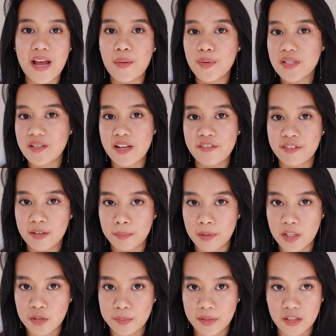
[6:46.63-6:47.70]
I was never a
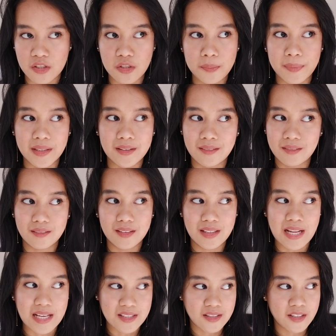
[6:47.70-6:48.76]
blush person, but
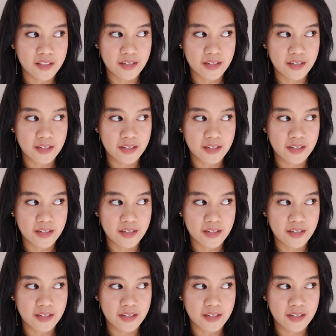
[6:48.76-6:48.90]
last